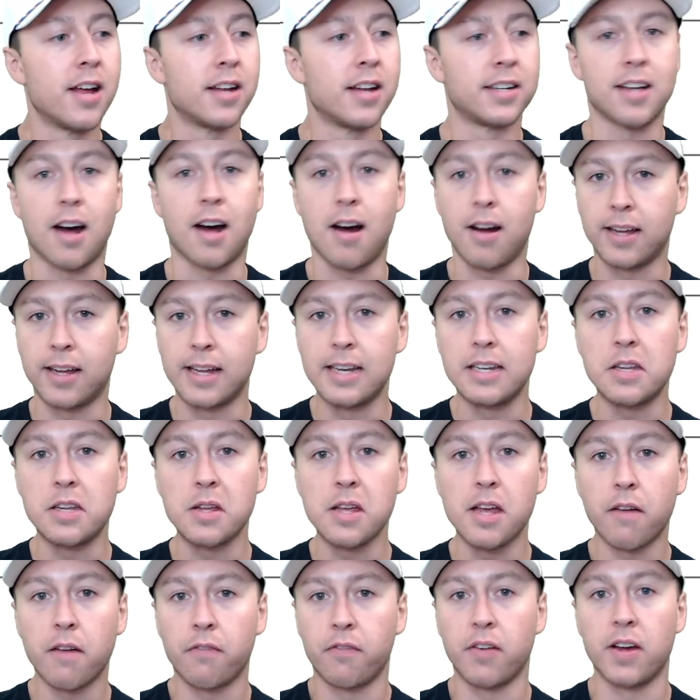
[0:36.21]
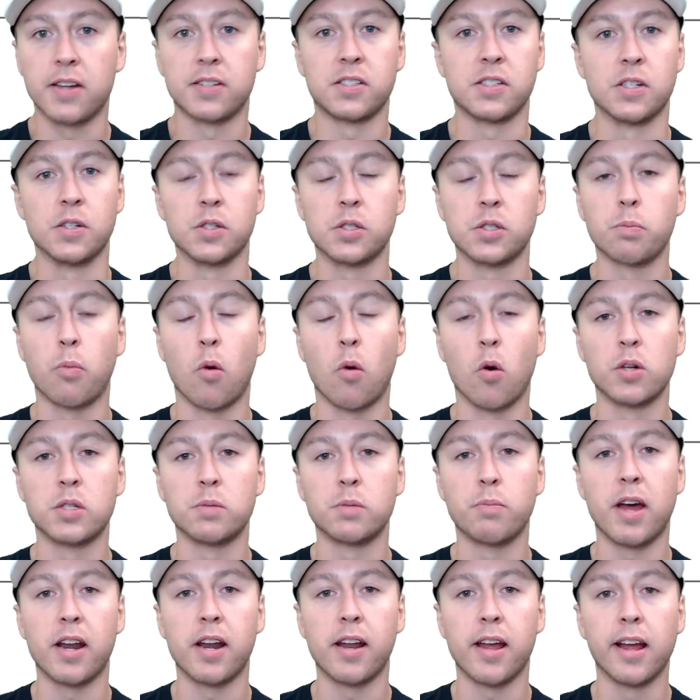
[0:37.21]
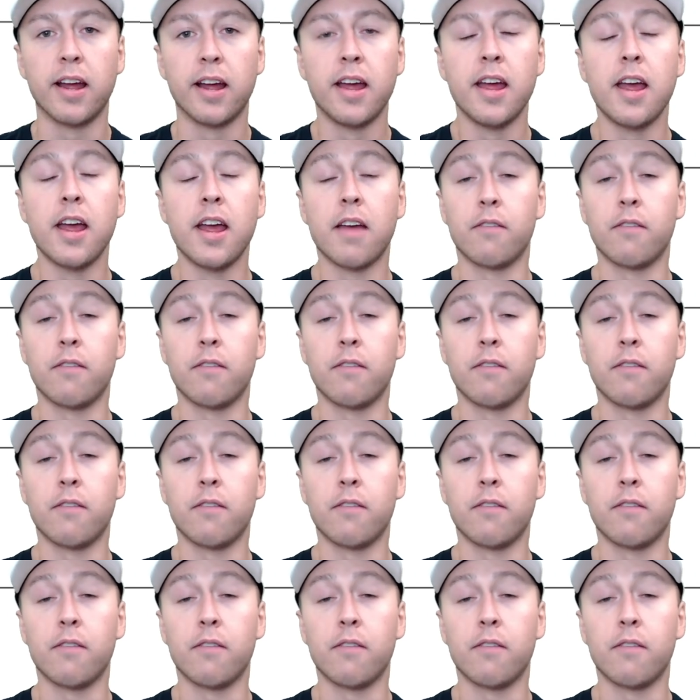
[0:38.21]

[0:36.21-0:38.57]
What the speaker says: talking DFS and sports betting.